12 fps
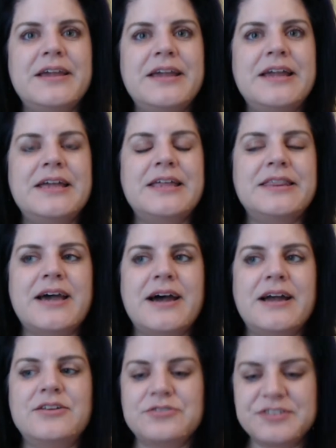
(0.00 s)
in
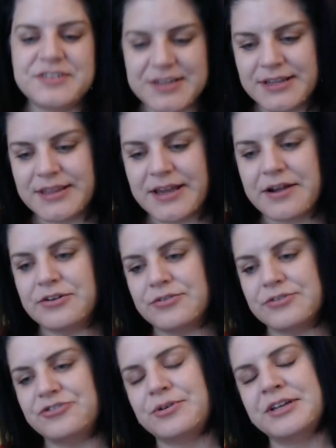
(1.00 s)
that you're sitting there, you're
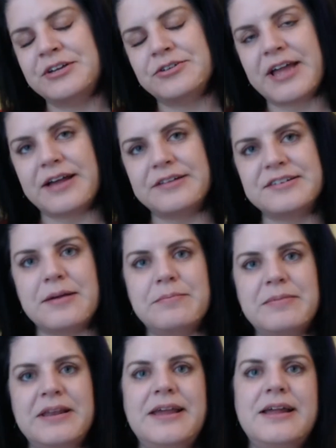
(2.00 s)
enjoying your cat's
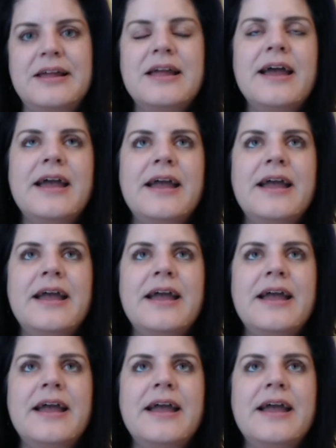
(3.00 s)
company,